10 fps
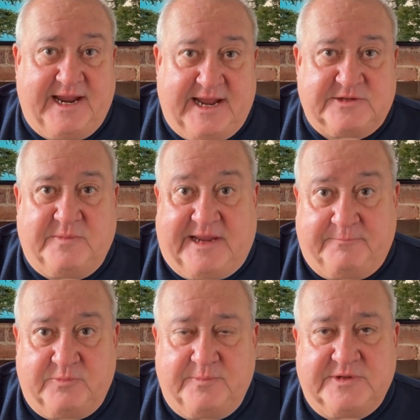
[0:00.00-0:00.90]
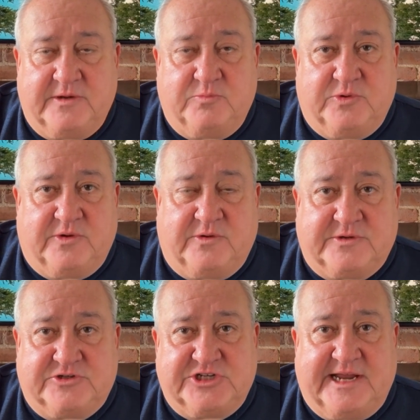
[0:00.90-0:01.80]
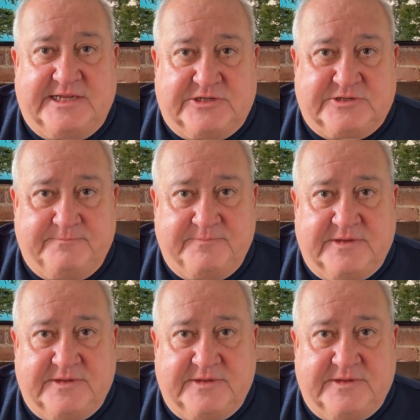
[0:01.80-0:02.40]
has already prompted real change.